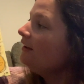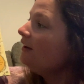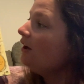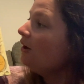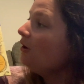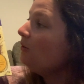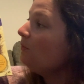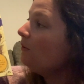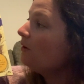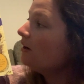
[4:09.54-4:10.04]

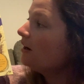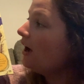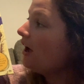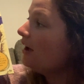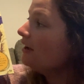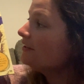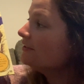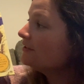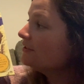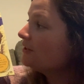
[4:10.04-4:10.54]
A
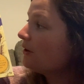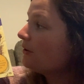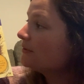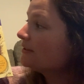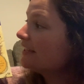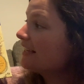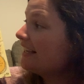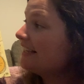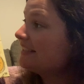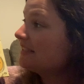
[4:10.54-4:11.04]
warthog's
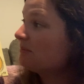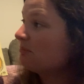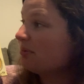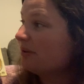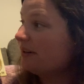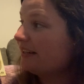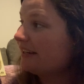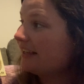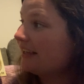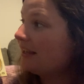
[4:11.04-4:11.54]
nose isn't
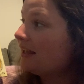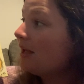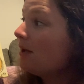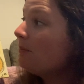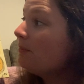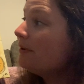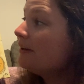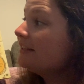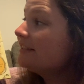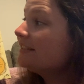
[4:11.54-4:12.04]
pretty,
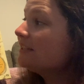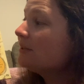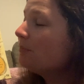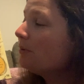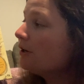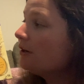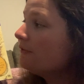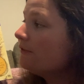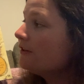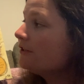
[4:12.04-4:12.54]
but it's the
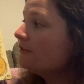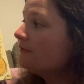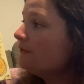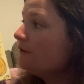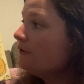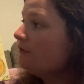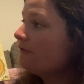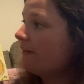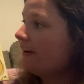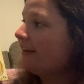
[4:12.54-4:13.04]
perfect
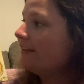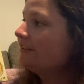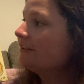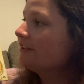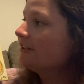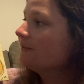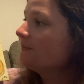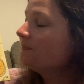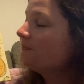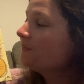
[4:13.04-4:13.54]
food finder.